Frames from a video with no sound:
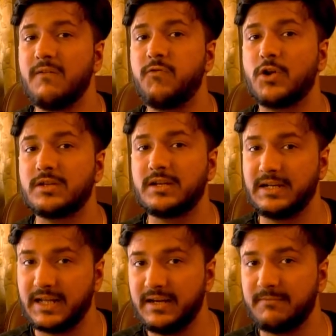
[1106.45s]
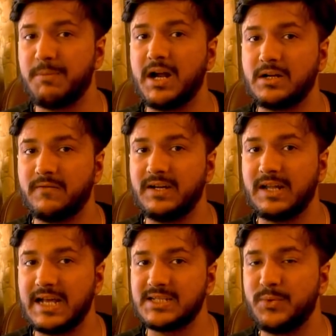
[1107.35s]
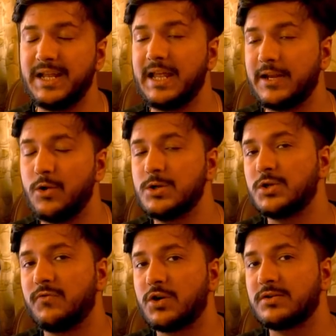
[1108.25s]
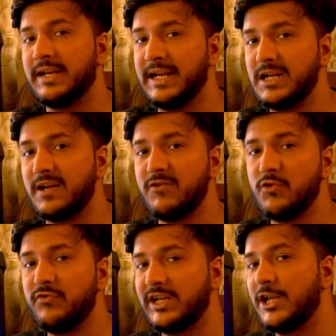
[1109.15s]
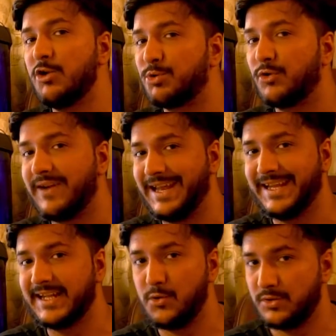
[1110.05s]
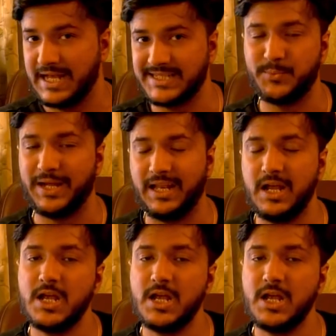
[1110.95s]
for the written part of it as well, and also for the interview video profiling round as well.